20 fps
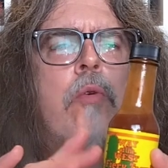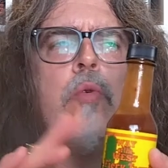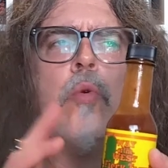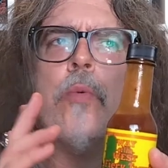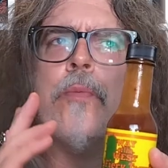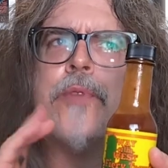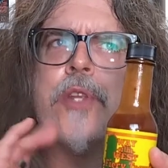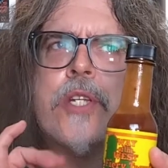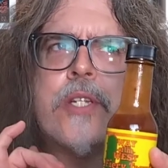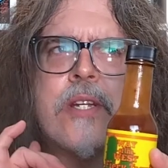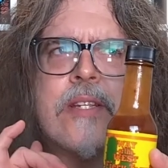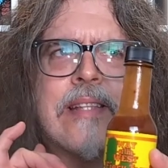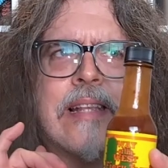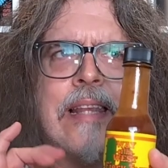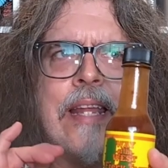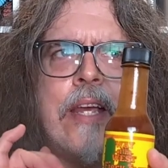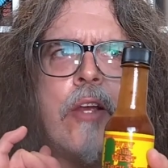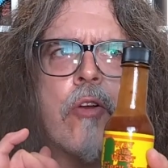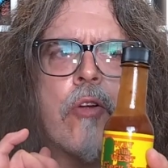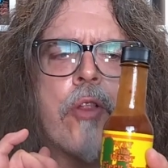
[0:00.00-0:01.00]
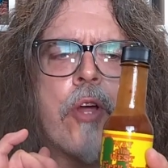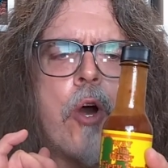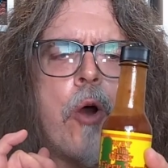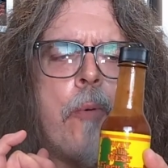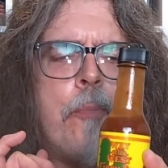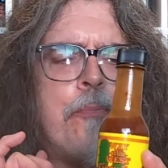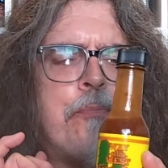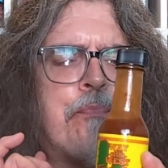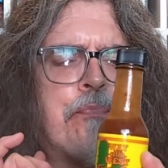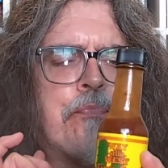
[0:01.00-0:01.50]
Ooh, this does linger though,
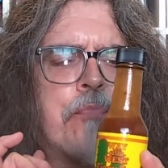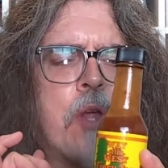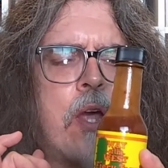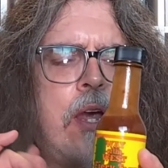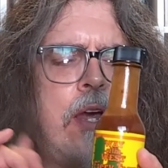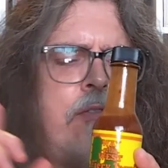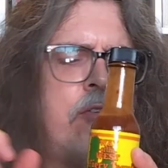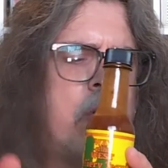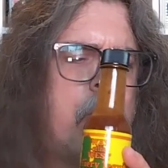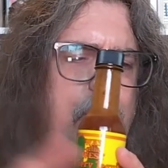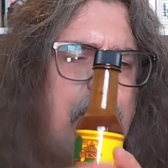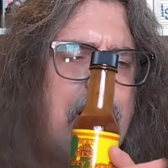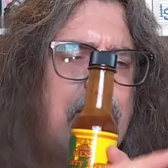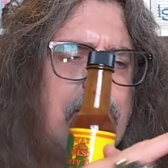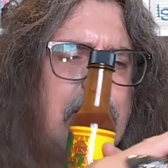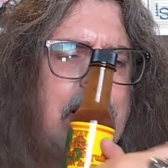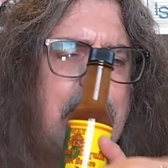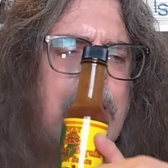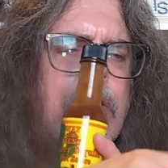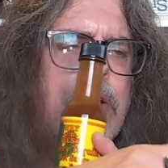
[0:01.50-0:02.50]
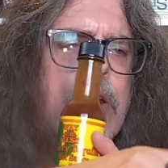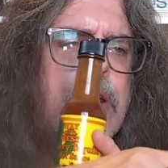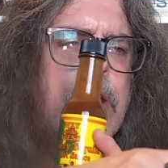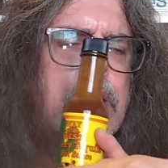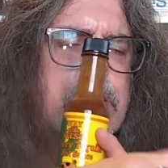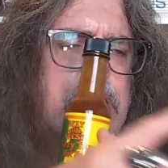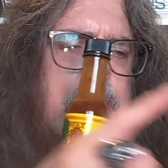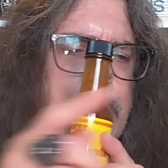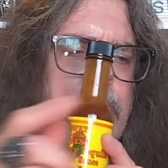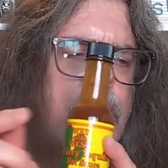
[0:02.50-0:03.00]
even though we haven't layered it
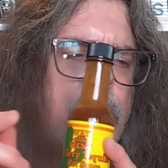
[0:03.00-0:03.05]
on top